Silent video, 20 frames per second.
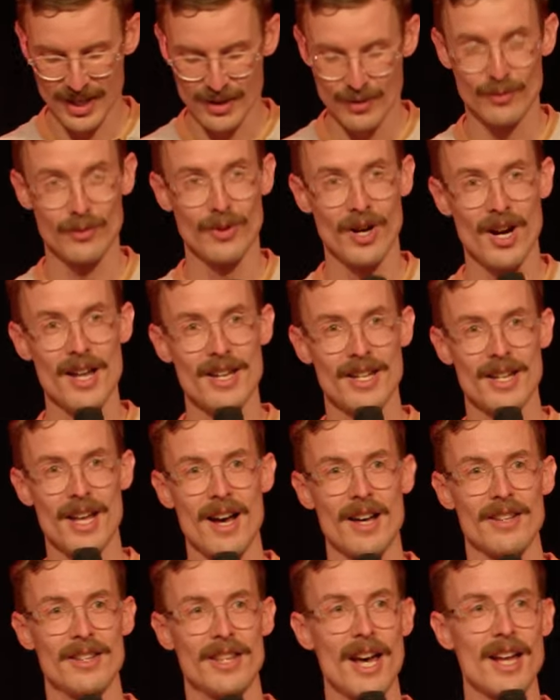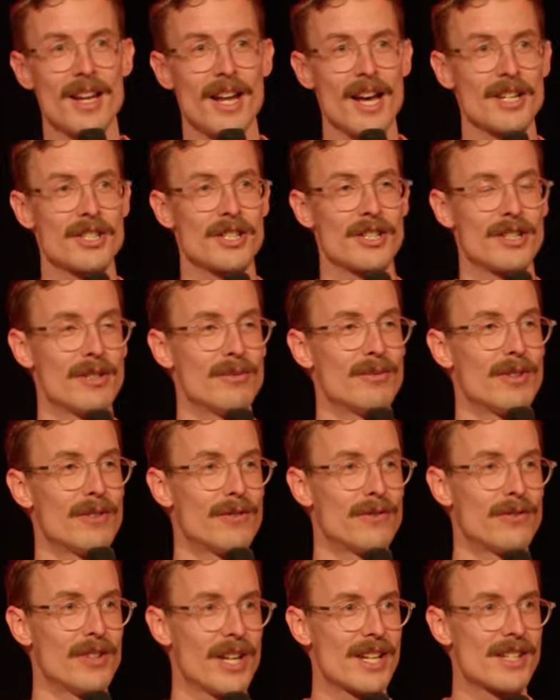right now, that actually
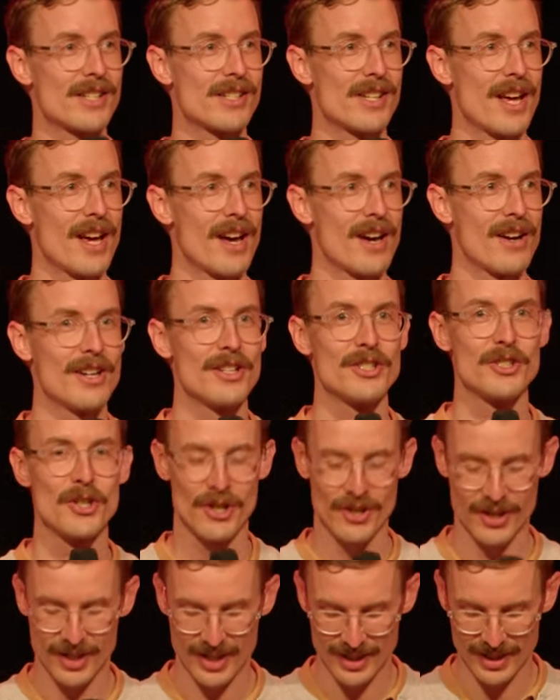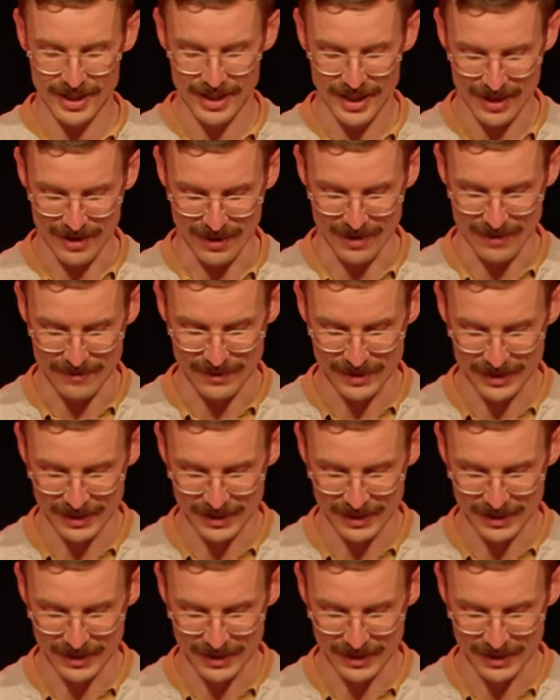reflects our eternity together.